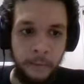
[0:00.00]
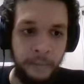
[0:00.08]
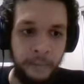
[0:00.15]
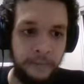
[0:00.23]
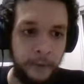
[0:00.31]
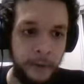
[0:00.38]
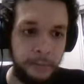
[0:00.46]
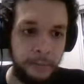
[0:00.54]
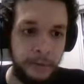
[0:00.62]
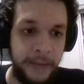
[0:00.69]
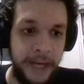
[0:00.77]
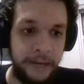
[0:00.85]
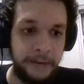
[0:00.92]
before the
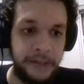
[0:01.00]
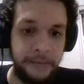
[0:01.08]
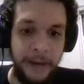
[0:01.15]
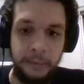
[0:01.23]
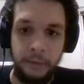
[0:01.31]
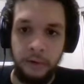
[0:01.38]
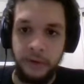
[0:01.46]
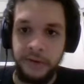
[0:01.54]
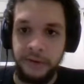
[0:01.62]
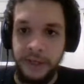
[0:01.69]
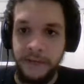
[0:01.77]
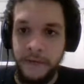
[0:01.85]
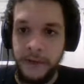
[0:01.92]
blue mana was in my pool. So
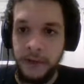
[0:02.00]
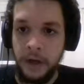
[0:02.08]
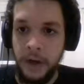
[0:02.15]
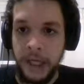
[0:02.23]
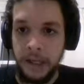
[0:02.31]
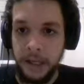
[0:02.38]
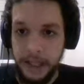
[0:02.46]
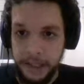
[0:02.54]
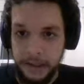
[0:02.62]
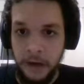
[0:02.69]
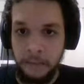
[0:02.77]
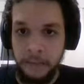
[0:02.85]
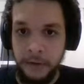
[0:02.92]
even though I
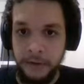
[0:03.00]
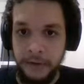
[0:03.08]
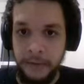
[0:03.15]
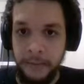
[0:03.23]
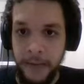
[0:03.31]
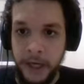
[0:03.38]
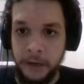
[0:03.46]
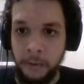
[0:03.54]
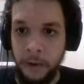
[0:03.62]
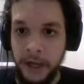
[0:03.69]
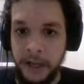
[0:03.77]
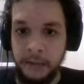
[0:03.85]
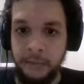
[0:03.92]
clicked on both the Mnemonic
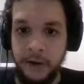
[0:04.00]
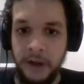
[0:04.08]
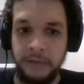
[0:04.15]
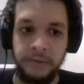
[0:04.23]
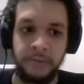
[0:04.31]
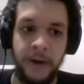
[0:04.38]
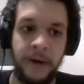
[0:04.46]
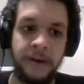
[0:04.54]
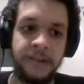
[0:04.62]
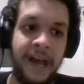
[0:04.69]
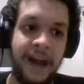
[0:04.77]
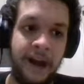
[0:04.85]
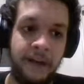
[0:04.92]
Wall and the Prosperous
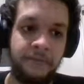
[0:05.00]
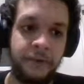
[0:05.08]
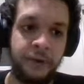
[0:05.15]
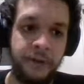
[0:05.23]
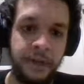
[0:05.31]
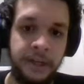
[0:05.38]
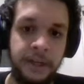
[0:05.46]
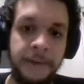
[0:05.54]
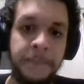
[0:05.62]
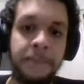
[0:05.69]
Pirates after clicking